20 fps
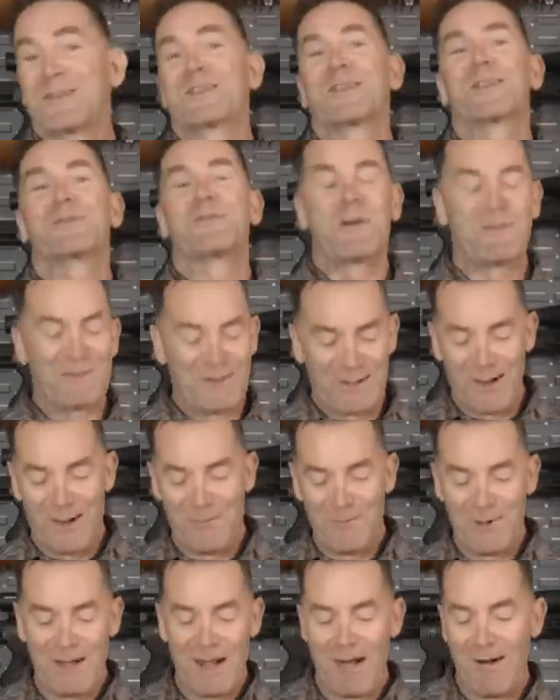is just a Springfield
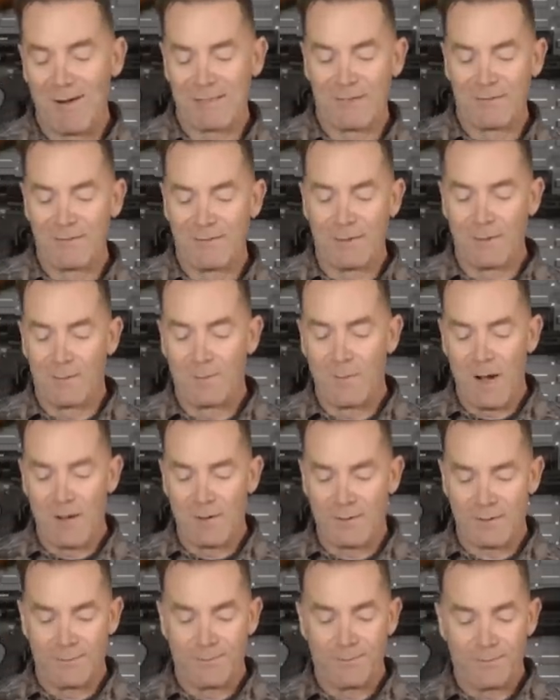Armory Garrison for
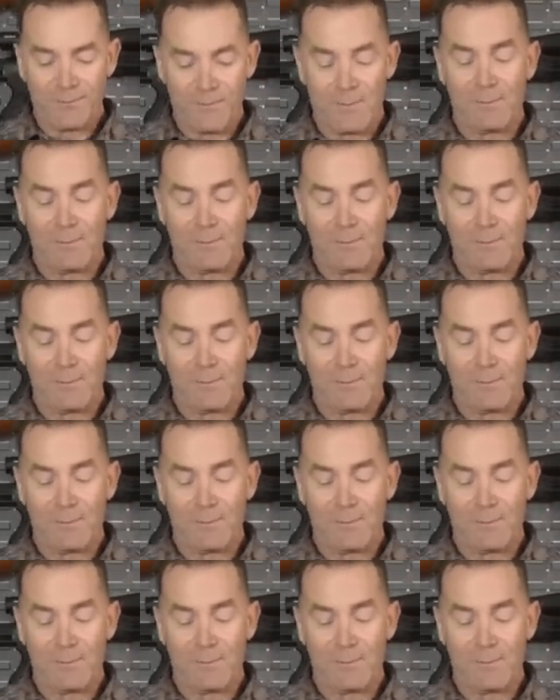comparison.